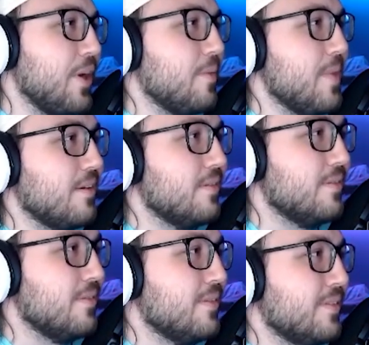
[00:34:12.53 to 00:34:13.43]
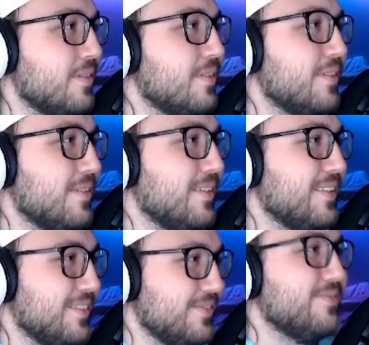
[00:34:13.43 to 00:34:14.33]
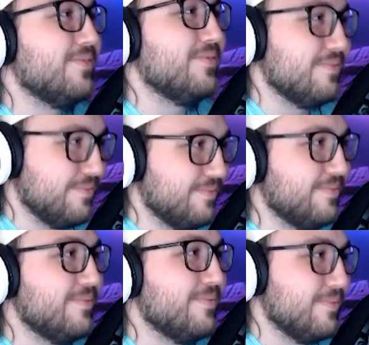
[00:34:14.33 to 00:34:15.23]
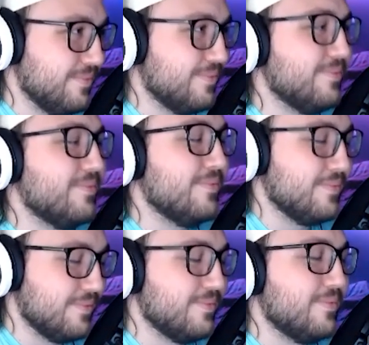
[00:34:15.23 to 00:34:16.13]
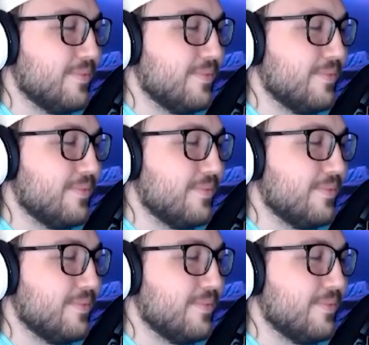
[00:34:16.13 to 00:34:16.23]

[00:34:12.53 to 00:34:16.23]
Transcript: That whole section in the Sky Temple is just so much fun.